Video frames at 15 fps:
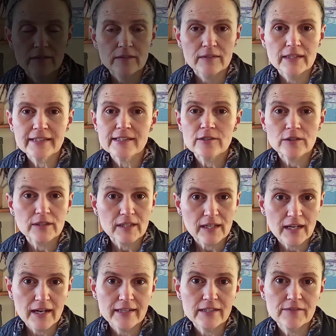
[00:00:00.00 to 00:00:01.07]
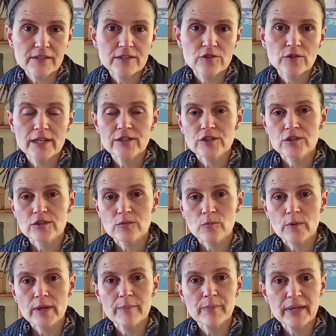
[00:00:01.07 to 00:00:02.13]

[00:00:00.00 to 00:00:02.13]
Let's look at the kind of situations where